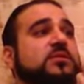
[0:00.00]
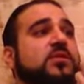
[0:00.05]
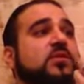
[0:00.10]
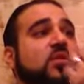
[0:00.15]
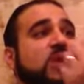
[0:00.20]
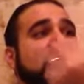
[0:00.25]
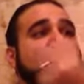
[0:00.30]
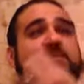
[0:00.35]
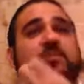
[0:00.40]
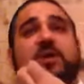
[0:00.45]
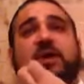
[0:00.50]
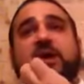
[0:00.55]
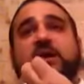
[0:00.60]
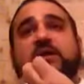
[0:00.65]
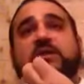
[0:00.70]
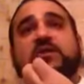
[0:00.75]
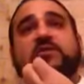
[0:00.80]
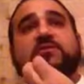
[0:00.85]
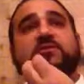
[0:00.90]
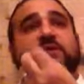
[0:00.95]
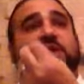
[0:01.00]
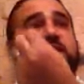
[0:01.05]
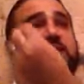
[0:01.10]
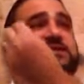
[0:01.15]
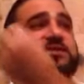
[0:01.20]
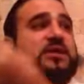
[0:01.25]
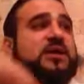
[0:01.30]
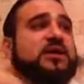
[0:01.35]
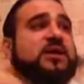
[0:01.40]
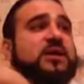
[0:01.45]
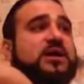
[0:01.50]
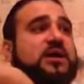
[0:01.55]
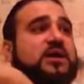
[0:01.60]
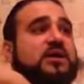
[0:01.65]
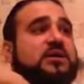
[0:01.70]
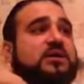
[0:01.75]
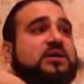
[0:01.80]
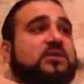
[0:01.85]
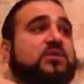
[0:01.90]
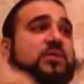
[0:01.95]
One bet for Yetzer
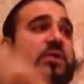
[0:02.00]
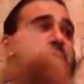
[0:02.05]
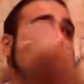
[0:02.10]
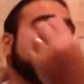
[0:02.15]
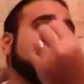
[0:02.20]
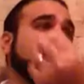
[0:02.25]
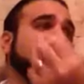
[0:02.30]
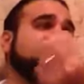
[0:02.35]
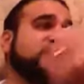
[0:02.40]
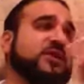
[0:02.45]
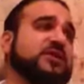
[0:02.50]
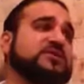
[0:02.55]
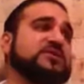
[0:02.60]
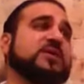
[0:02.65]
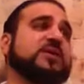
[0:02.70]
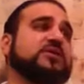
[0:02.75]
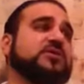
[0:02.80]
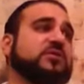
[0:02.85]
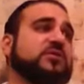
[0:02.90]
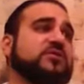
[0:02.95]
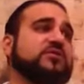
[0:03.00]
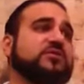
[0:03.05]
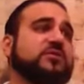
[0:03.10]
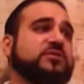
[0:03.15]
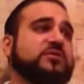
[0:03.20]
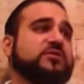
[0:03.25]
Hara, one bet for Yetzer Tov.